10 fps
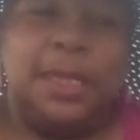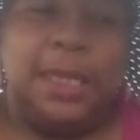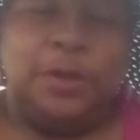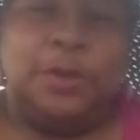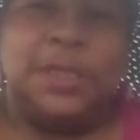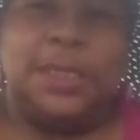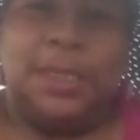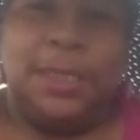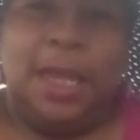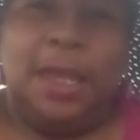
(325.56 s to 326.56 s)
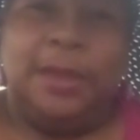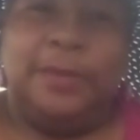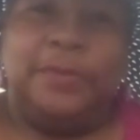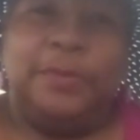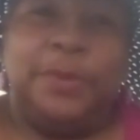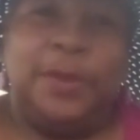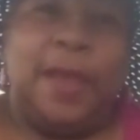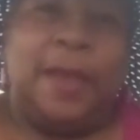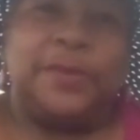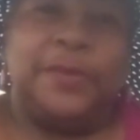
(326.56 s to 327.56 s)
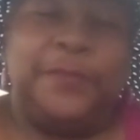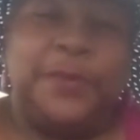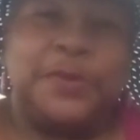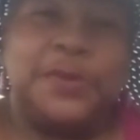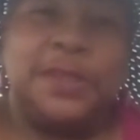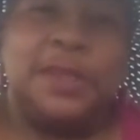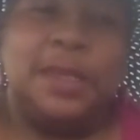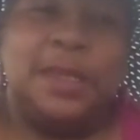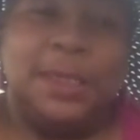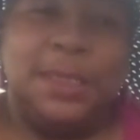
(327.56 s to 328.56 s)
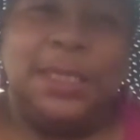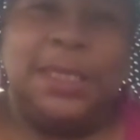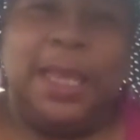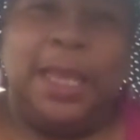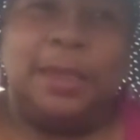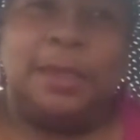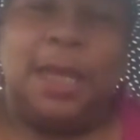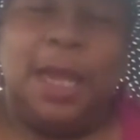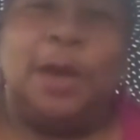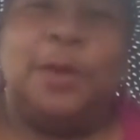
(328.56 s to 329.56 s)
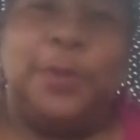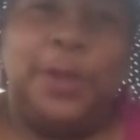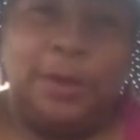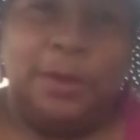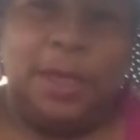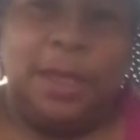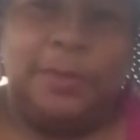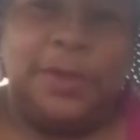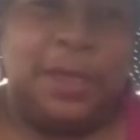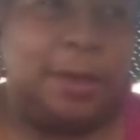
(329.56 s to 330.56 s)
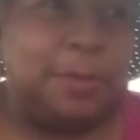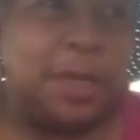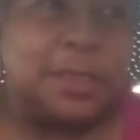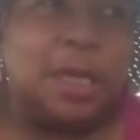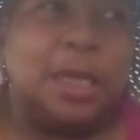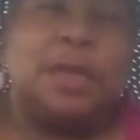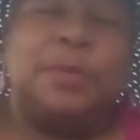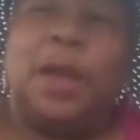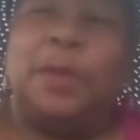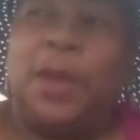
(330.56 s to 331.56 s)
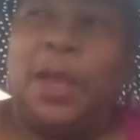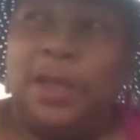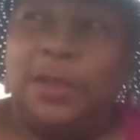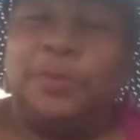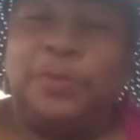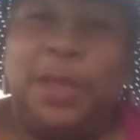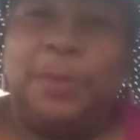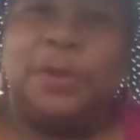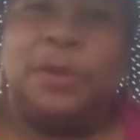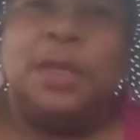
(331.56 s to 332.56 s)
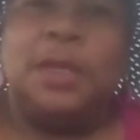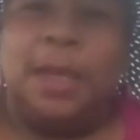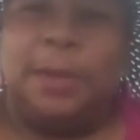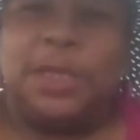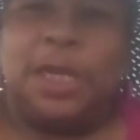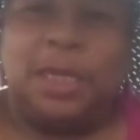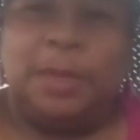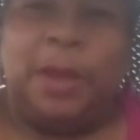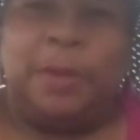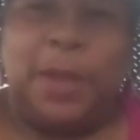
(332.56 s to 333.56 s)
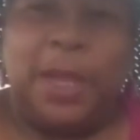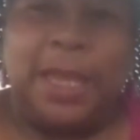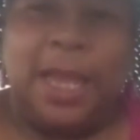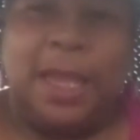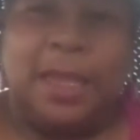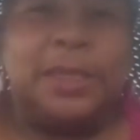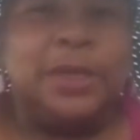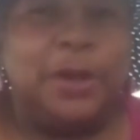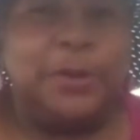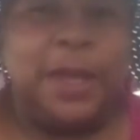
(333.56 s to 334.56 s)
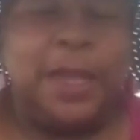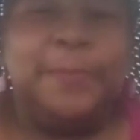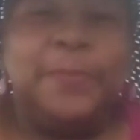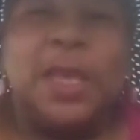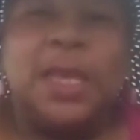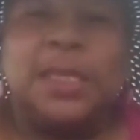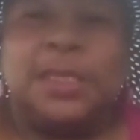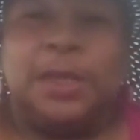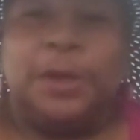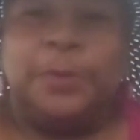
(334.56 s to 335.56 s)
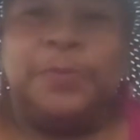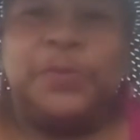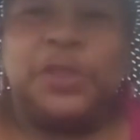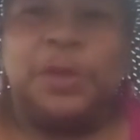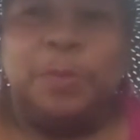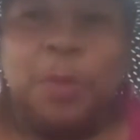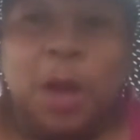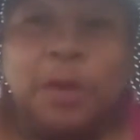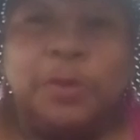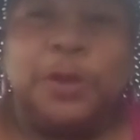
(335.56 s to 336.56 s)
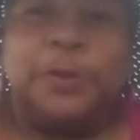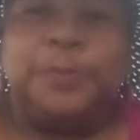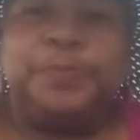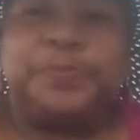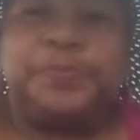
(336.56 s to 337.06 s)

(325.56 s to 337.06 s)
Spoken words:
in order to love, we have to first look at how we are loved. And I'm not talking about by other people, I'm talking about by God. All right? So tomorrow,